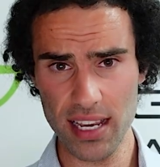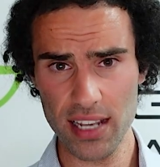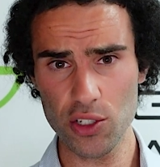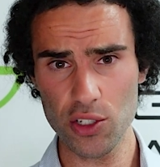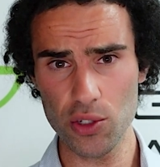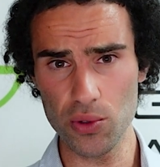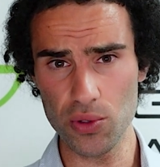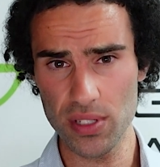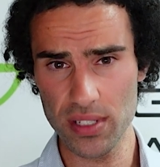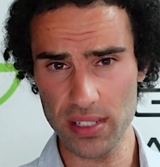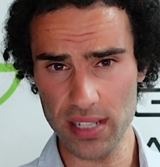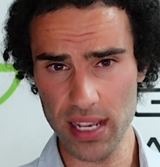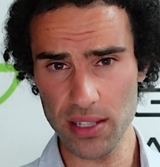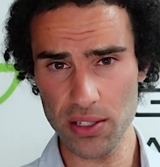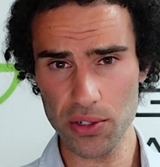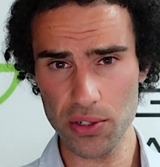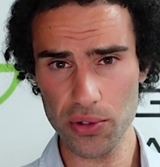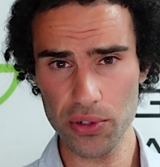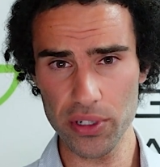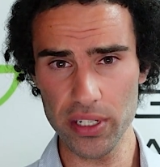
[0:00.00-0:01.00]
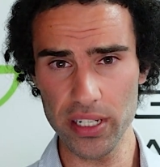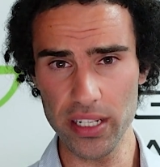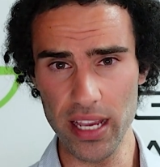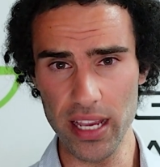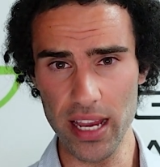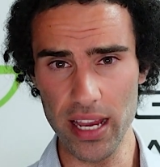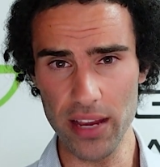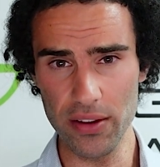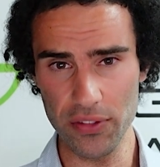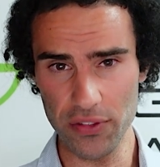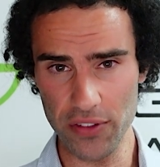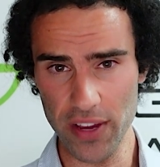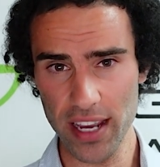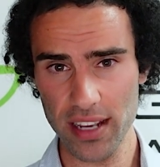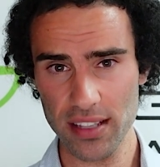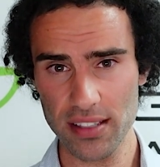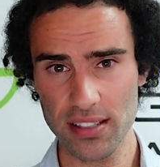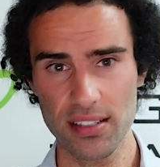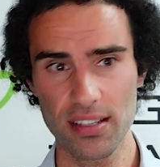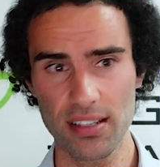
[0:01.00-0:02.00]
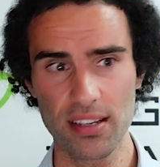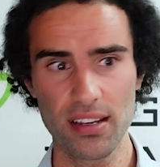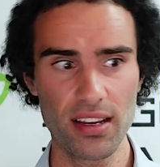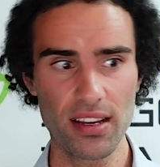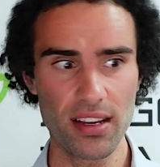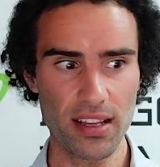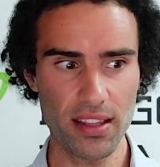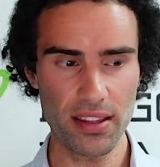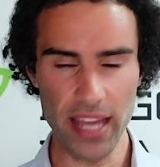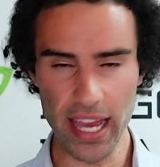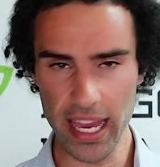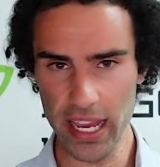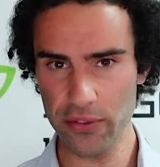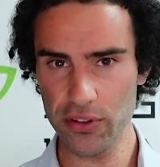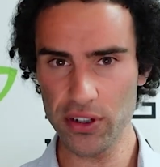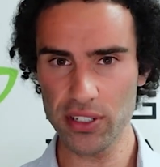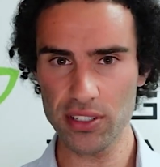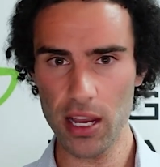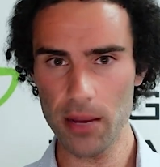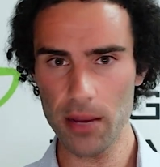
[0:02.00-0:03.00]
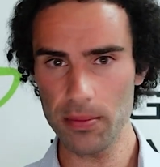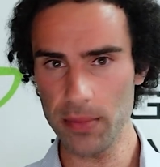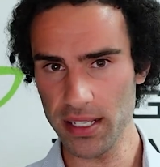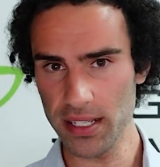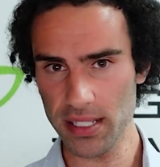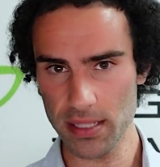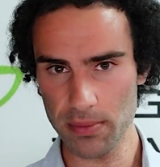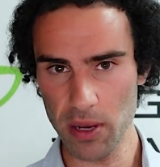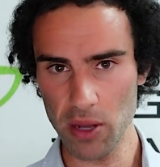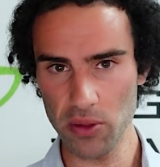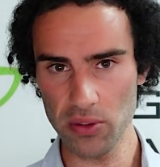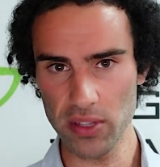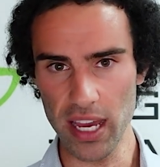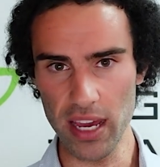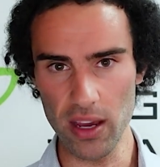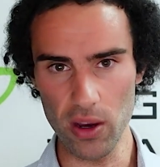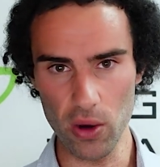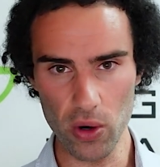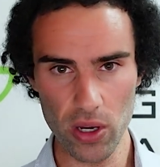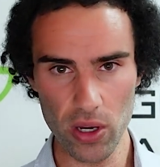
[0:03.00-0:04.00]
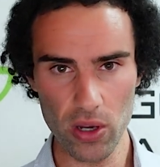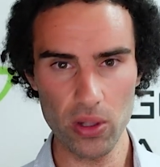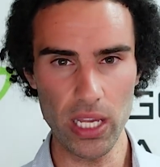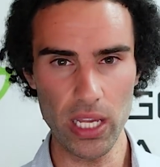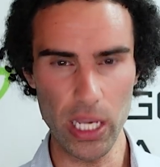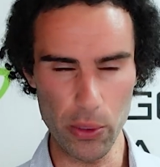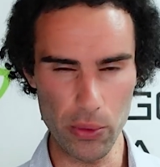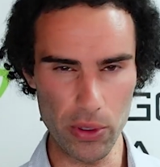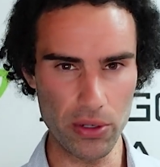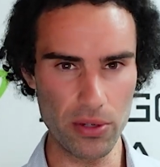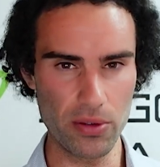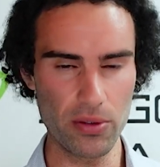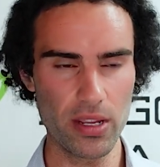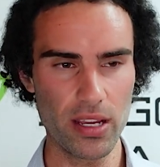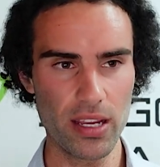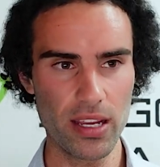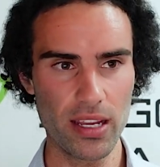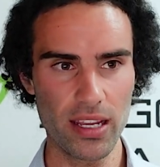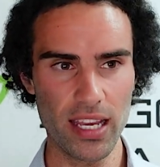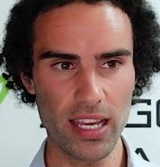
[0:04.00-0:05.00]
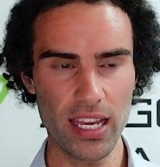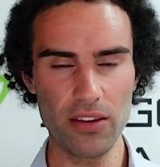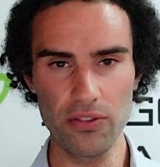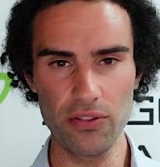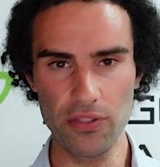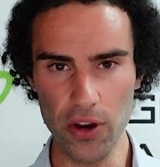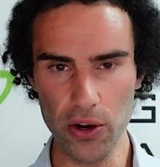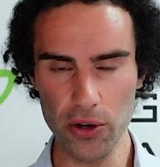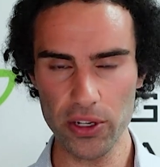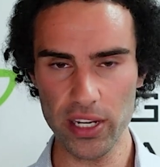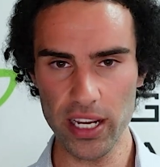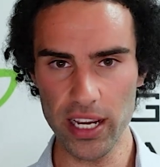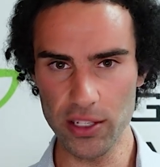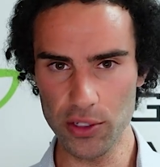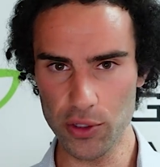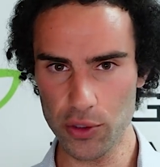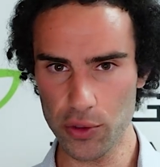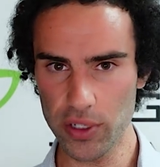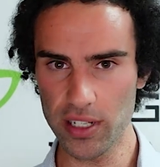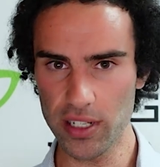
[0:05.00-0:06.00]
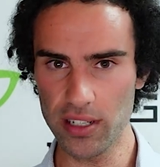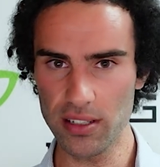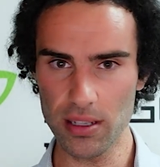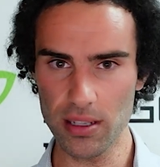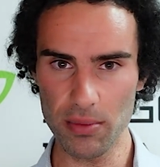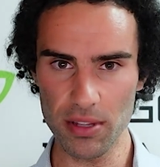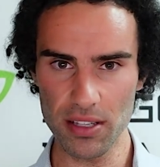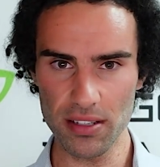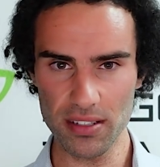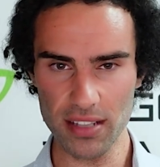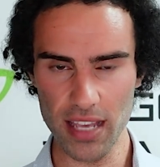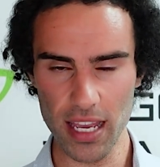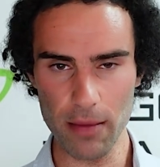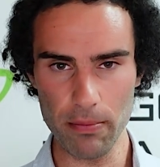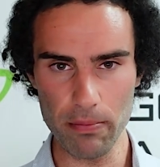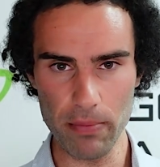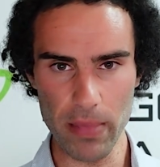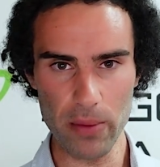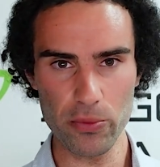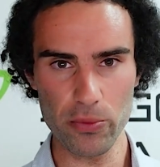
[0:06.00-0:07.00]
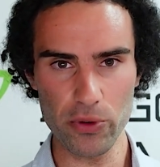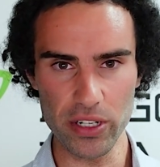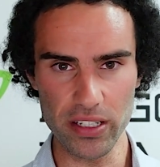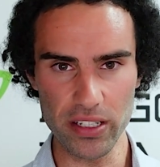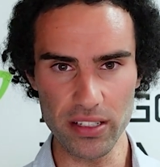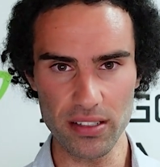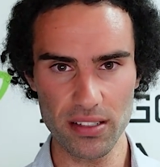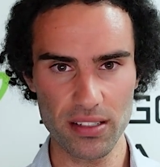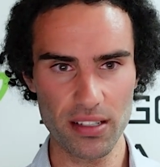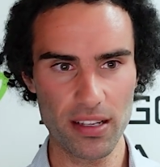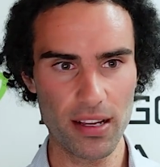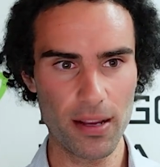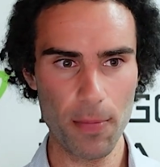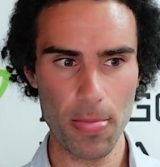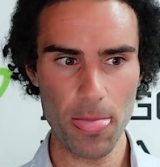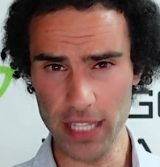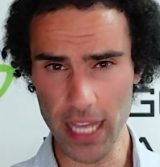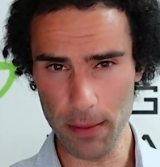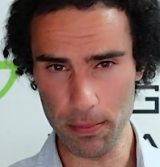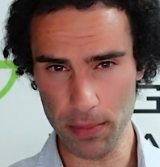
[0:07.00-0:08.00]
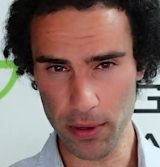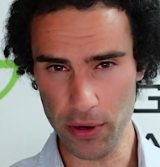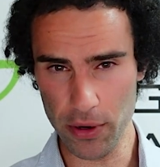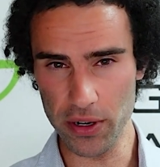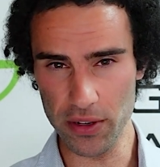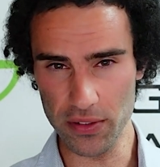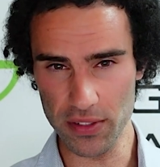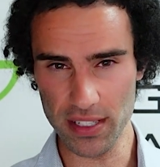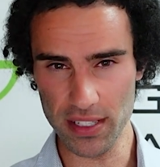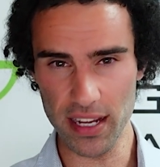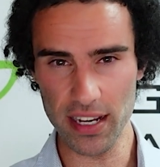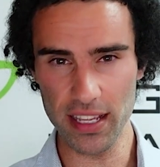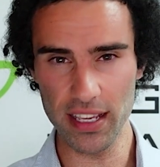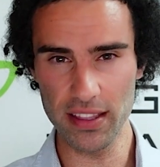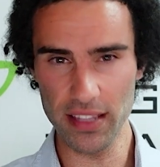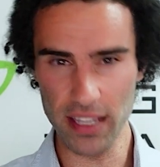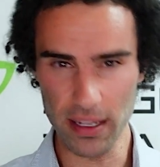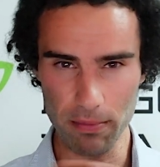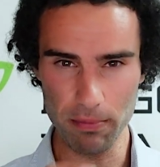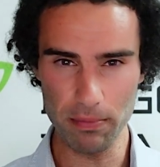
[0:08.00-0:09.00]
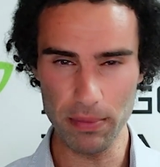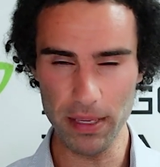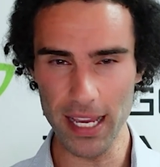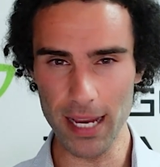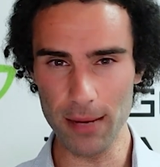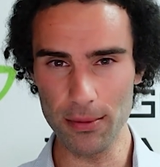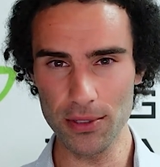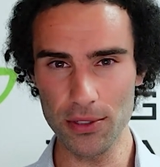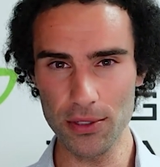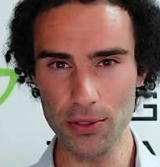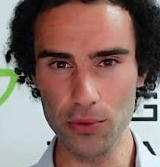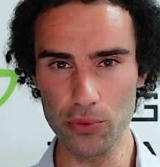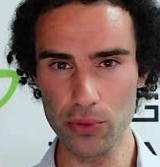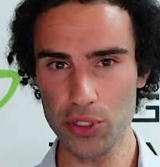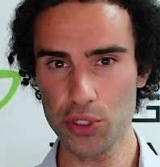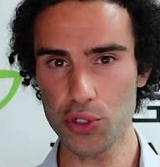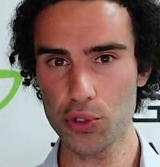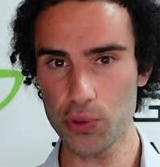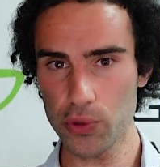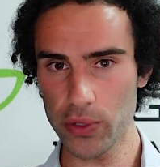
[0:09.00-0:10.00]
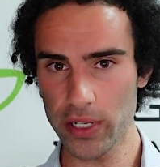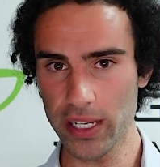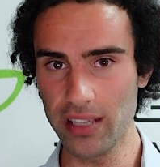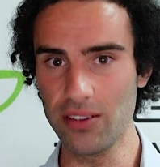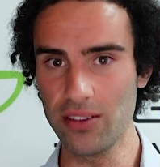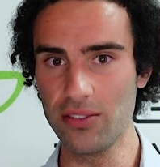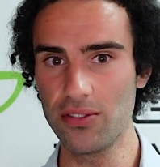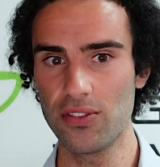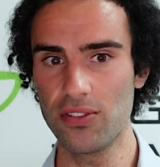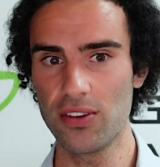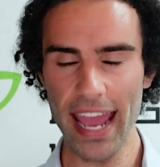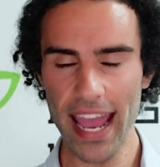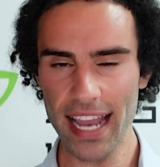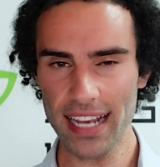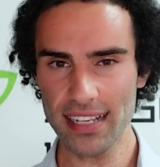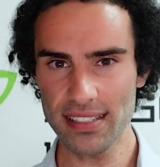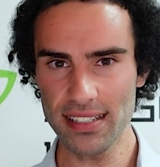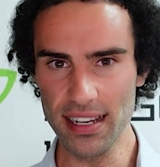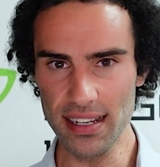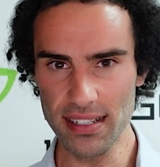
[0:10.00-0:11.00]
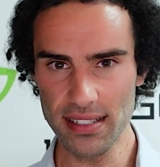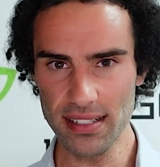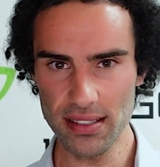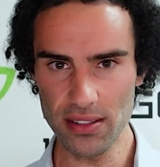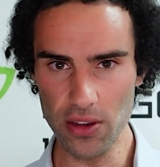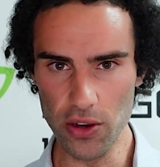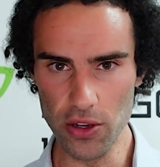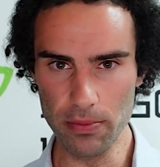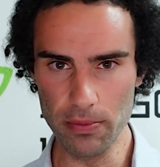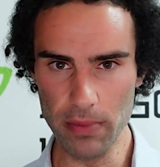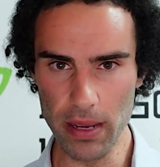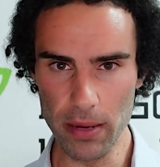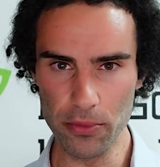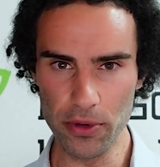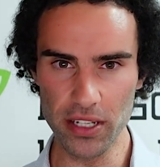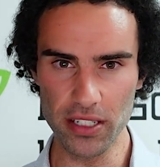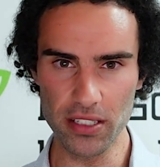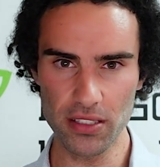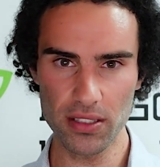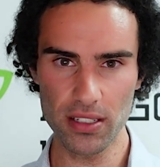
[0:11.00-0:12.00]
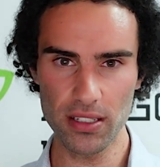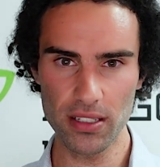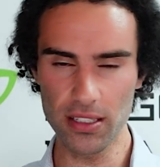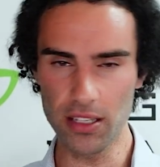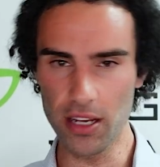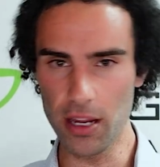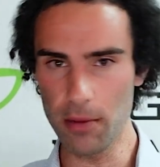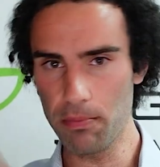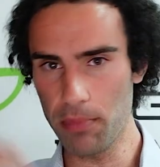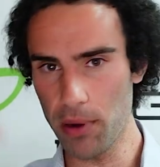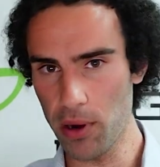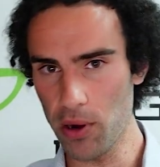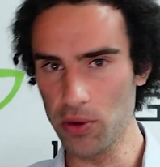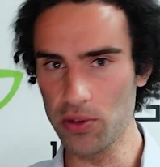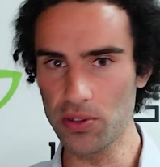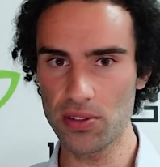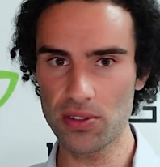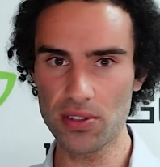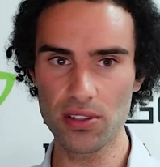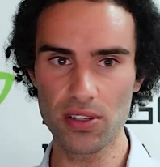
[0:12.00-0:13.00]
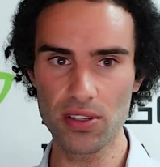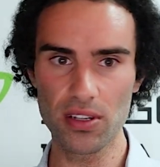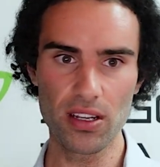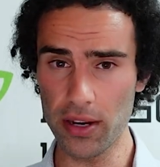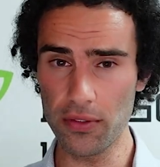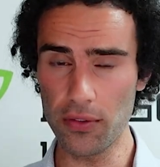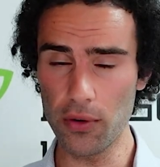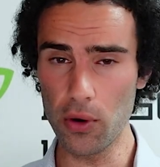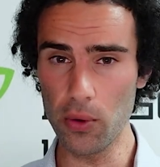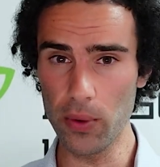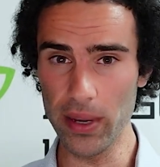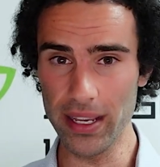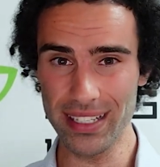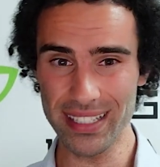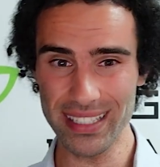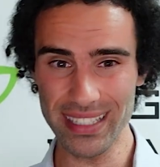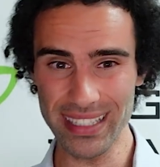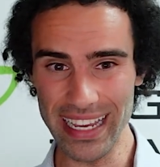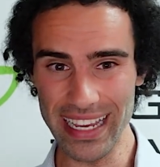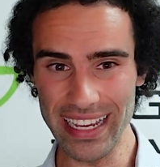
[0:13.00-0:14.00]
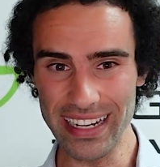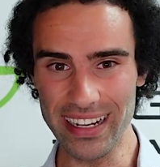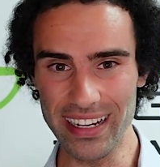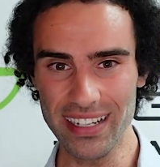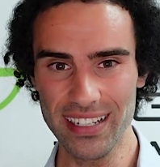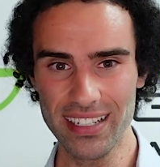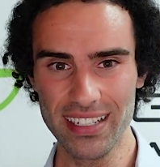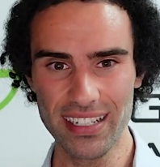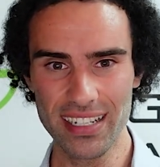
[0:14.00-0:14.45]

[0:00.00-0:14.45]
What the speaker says: contextual sensory effect that every time I smelt that oil, it would evoke and trigger some of the same memories during that period of study and then be able to retrieve and access those memories, you know, post 3 to 4 weeks later.